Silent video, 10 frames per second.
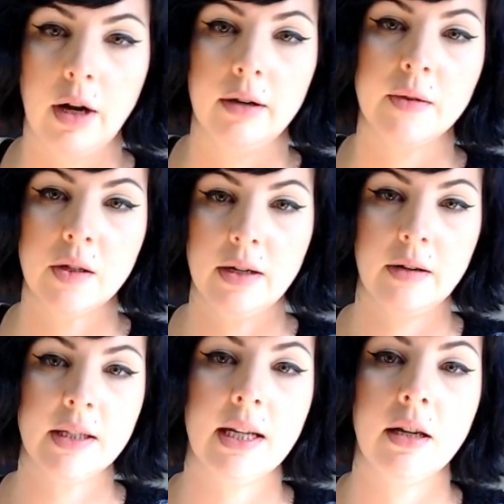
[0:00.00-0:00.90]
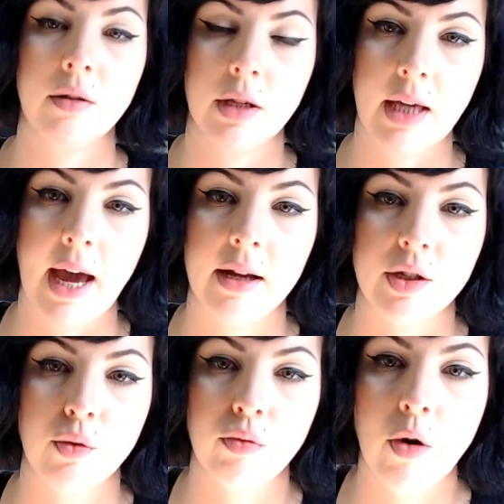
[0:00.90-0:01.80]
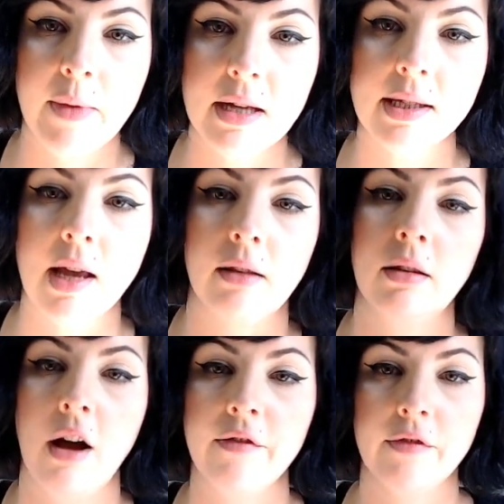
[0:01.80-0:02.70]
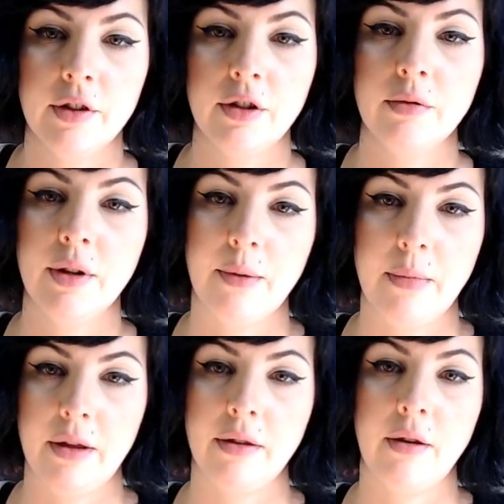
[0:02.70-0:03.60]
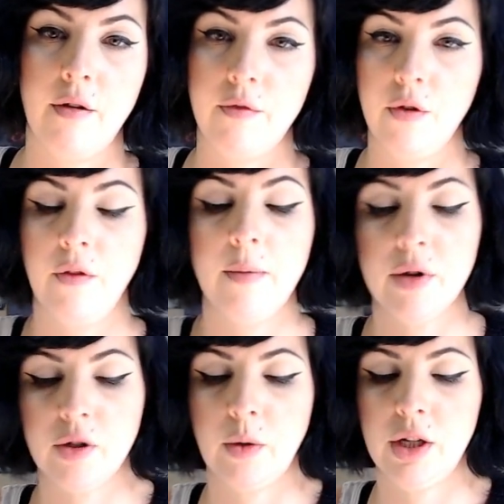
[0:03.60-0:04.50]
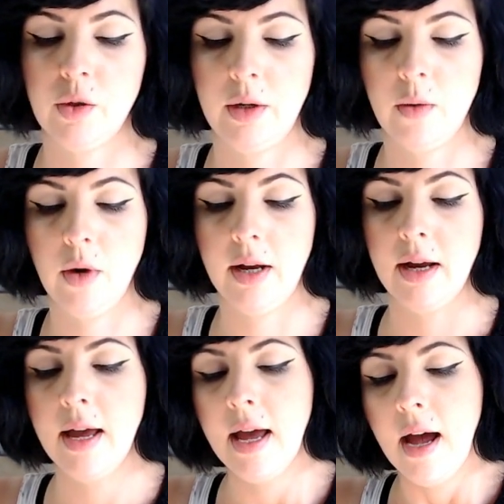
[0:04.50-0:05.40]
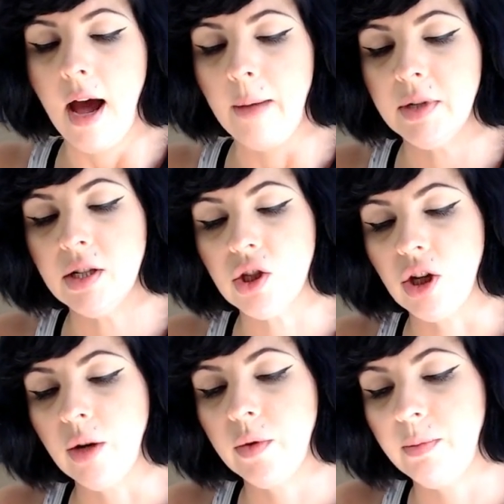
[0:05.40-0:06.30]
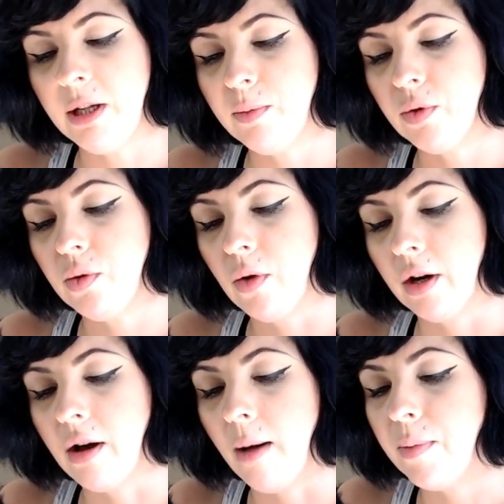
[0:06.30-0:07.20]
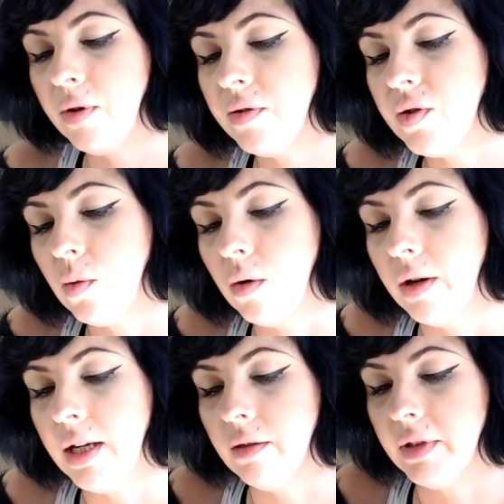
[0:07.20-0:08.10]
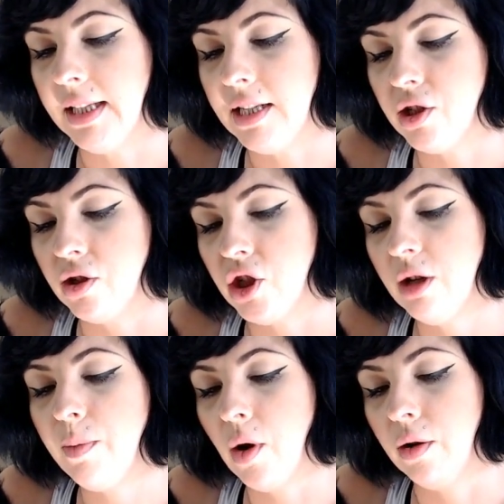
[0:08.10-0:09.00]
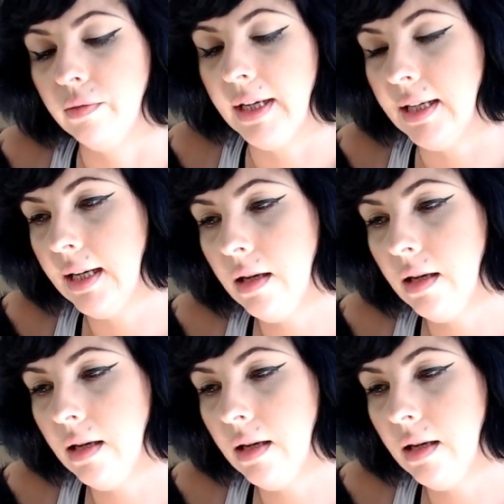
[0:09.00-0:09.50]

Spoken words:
So now let's take a look at romance and love for you in the month of November 2021. I'm going to start with people who are coupled or in a relationship already.